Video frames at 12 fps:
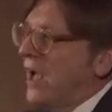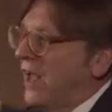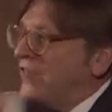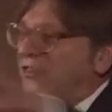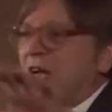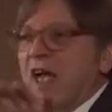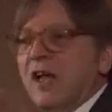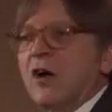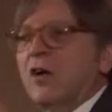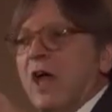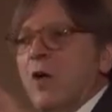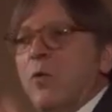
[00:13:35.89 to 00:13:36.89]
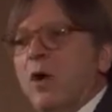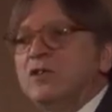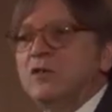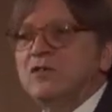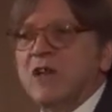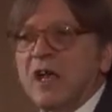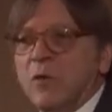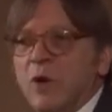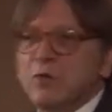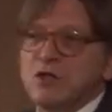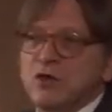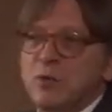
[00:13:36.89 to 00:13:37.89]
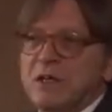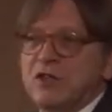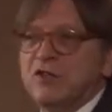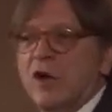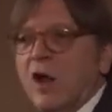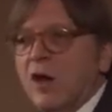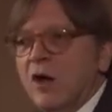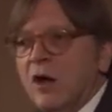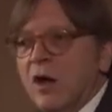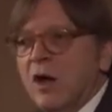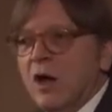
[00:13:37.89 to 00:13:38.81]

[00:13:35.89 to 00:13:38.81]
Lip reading: and saying, okay, what do you think? What do we do with the dollar?